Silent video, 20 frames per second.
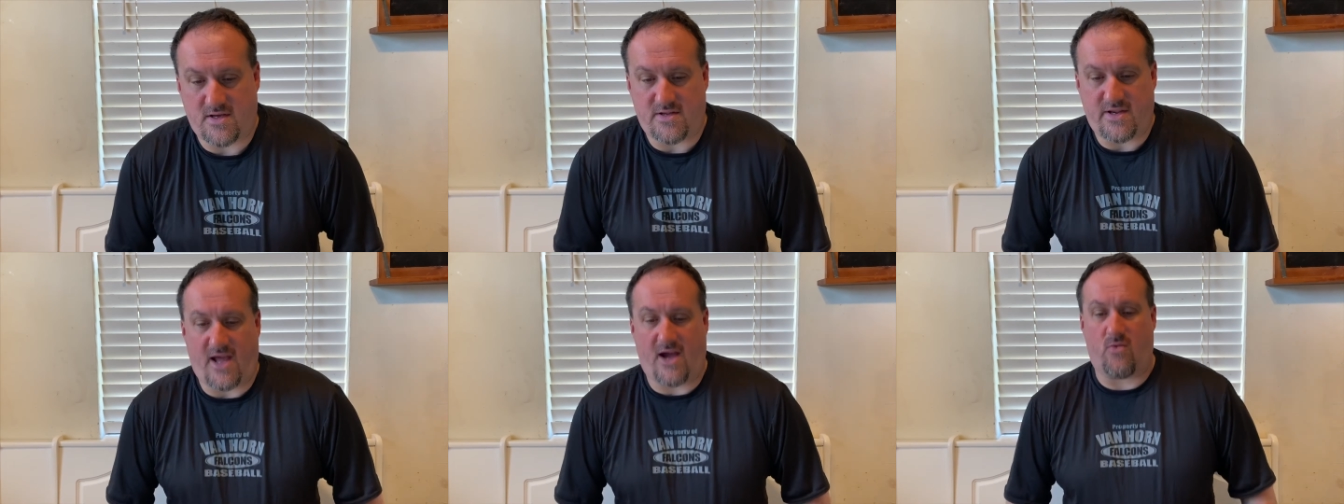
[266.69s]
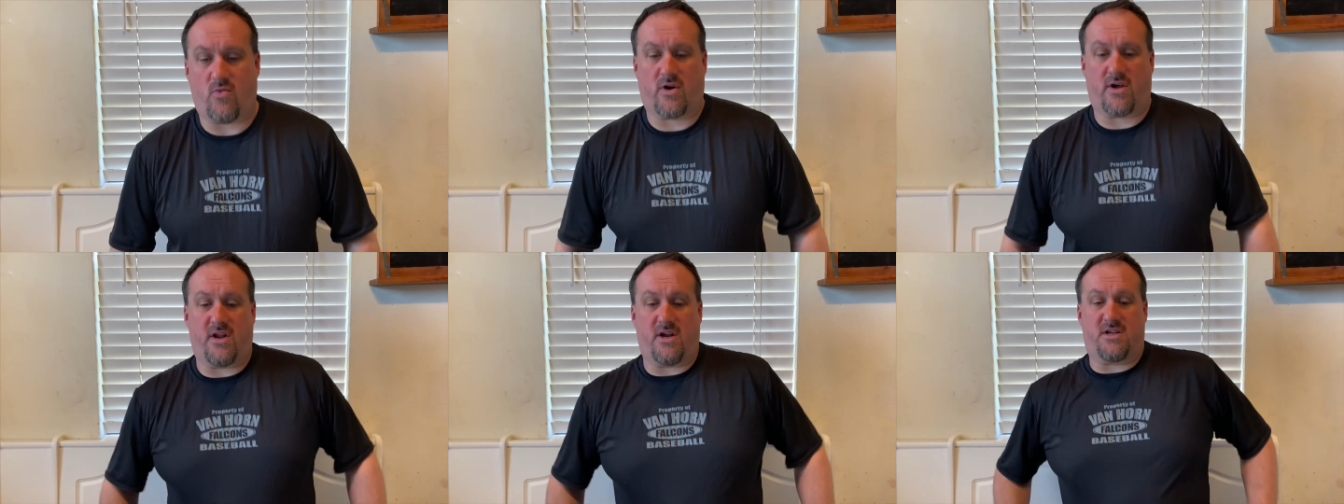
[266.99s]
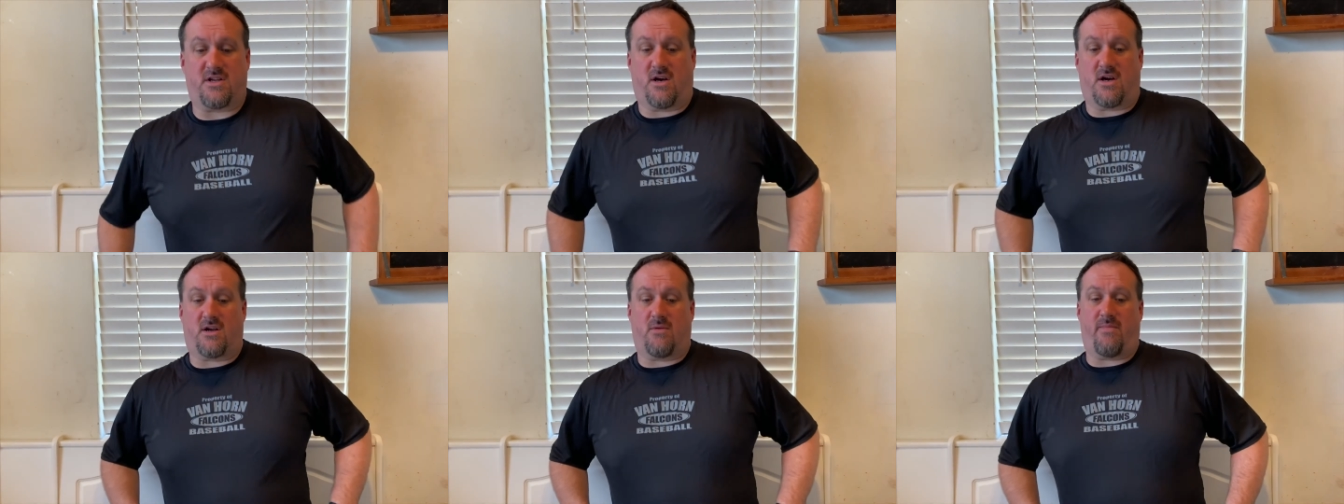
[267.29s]
Now we're going to
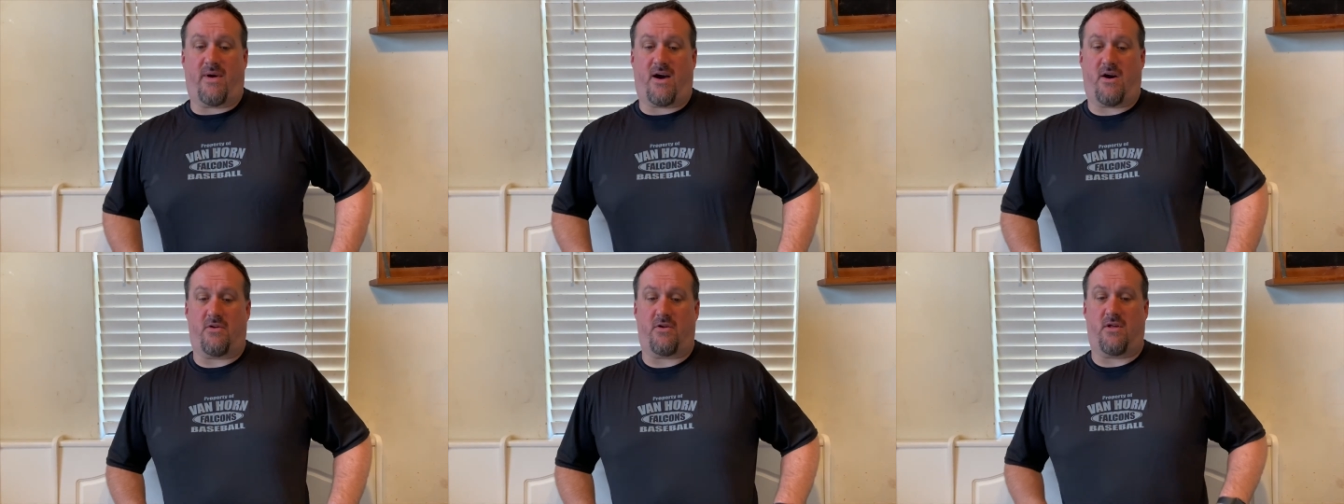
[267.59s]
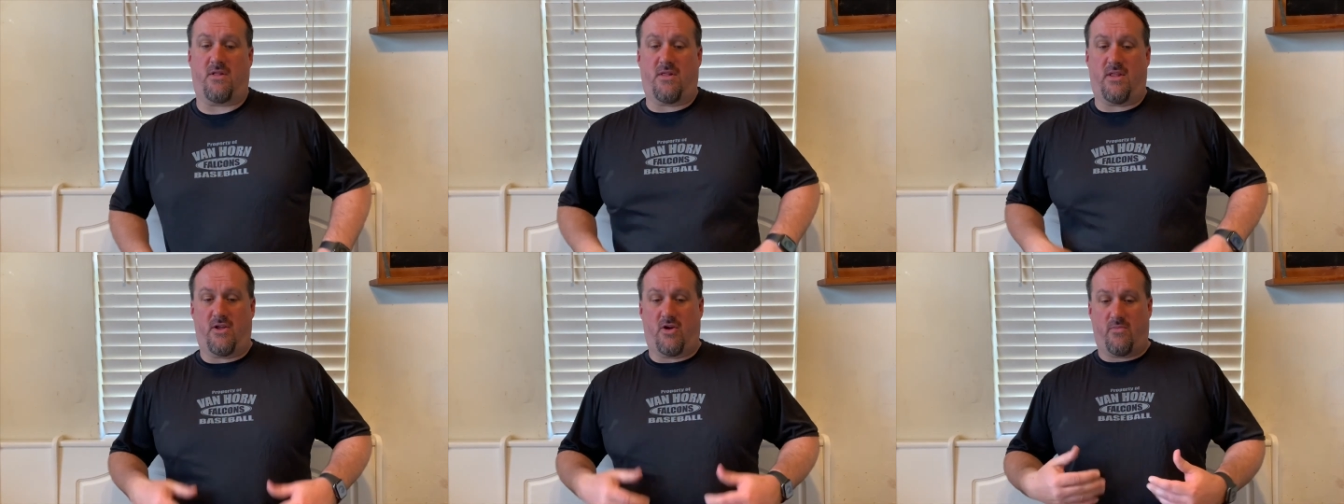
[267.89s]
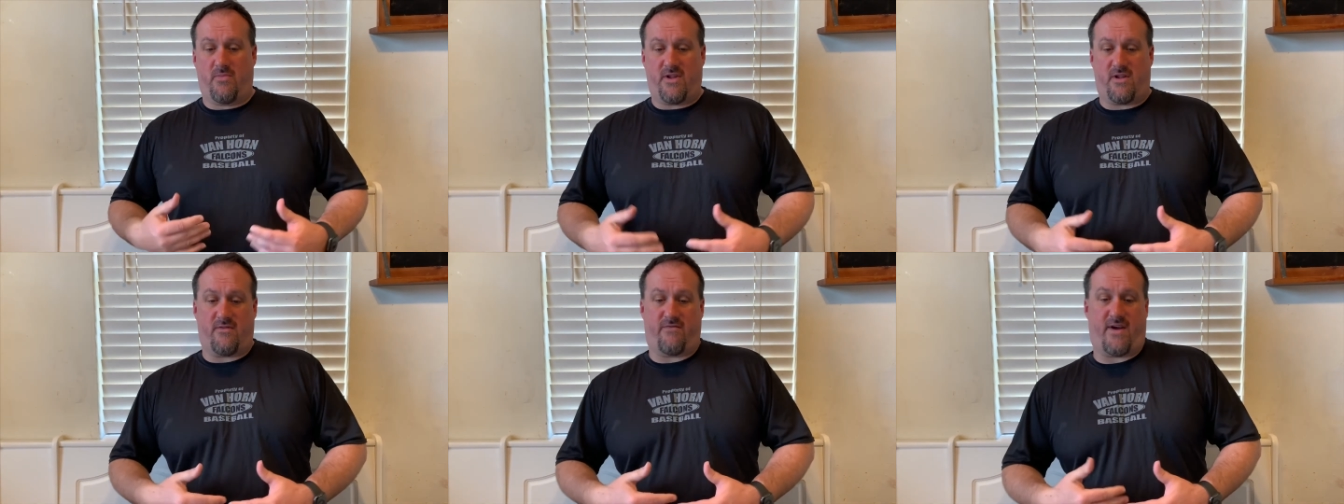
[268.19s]
talk about a little
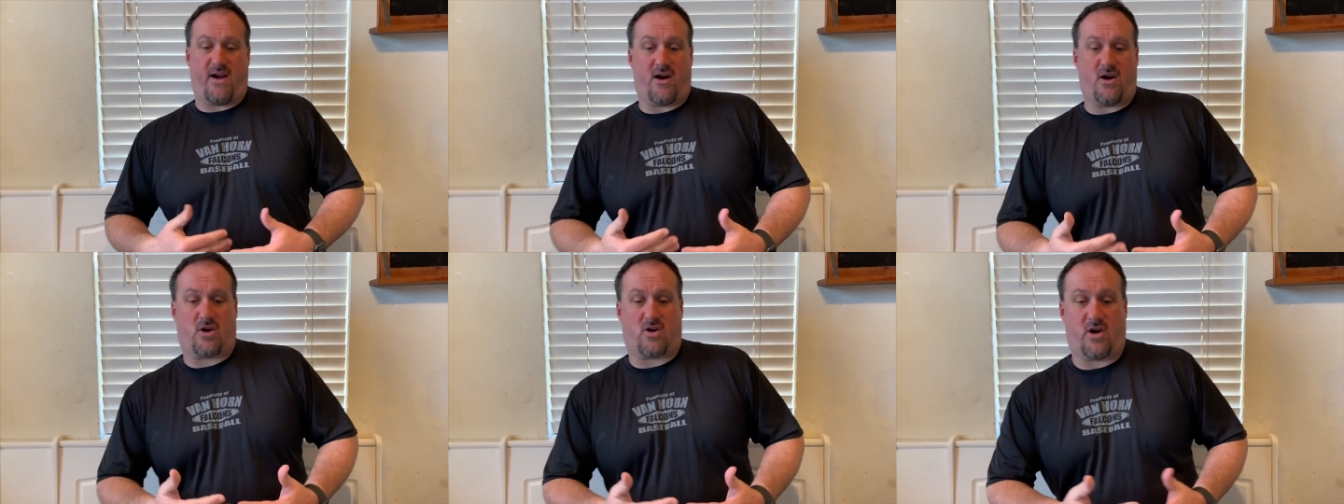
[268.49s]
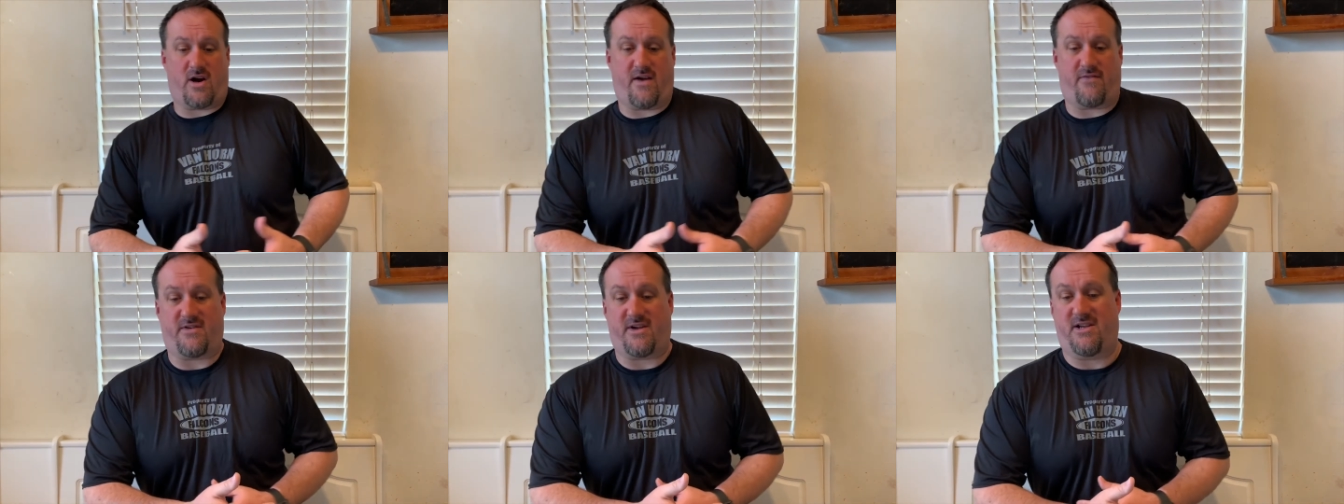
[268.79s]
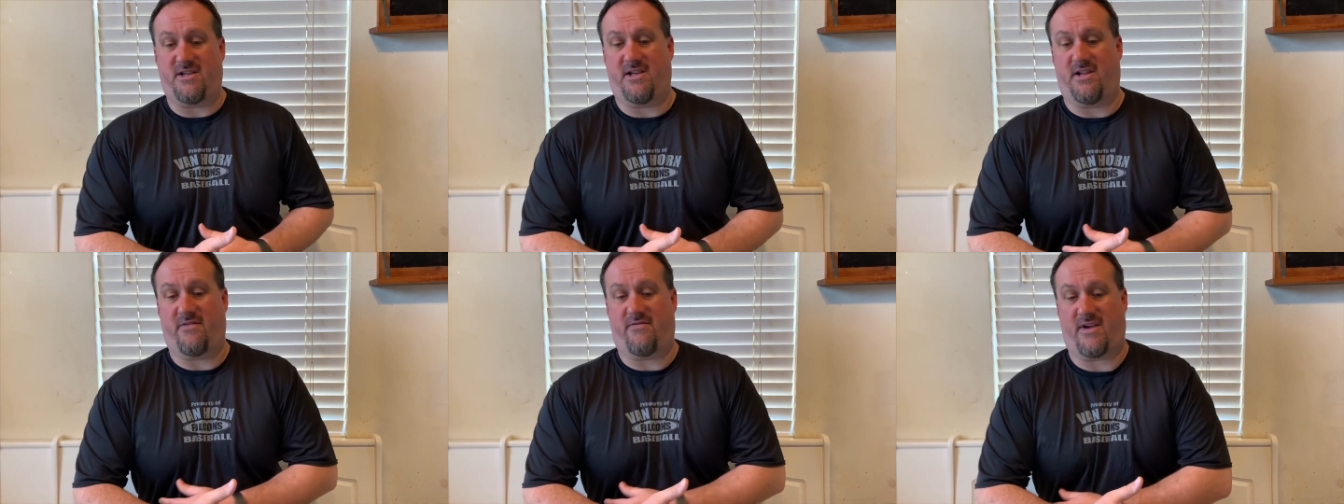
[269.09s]
bit of aircraft
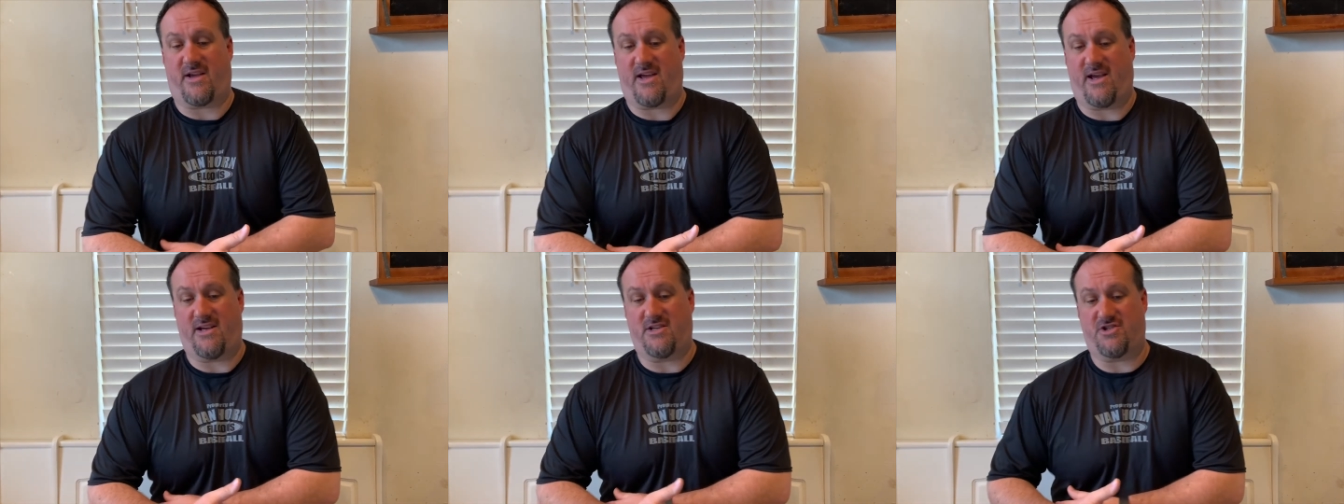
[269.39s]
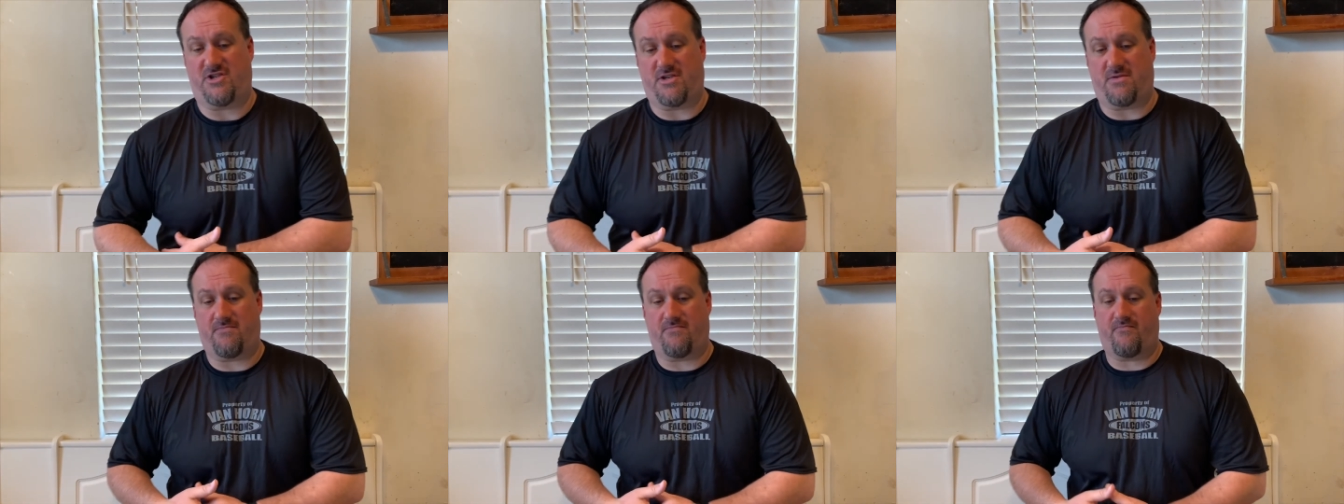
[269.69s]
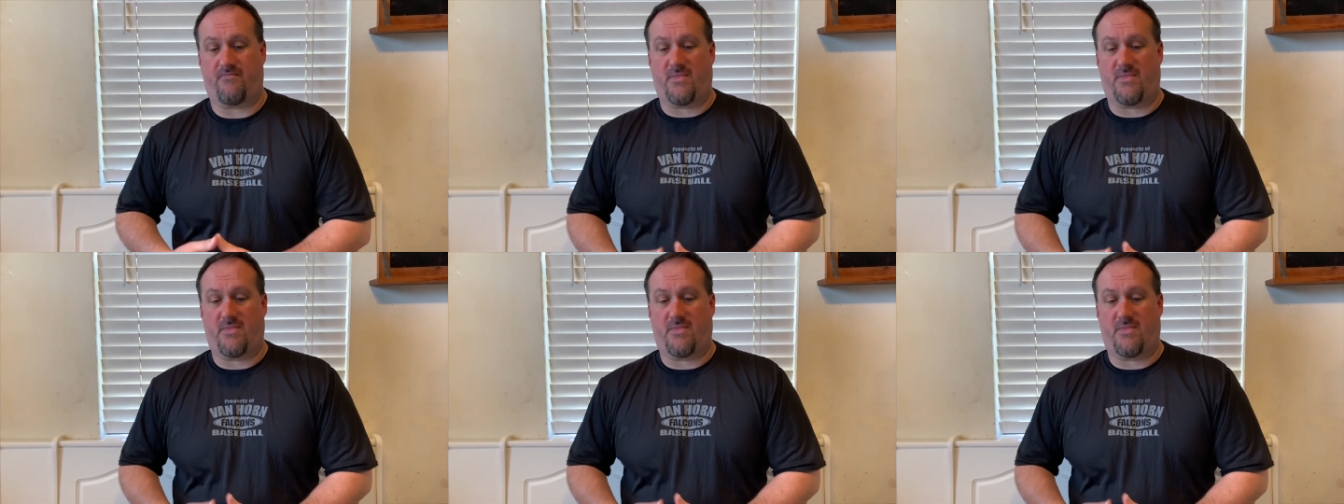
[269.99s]
identification.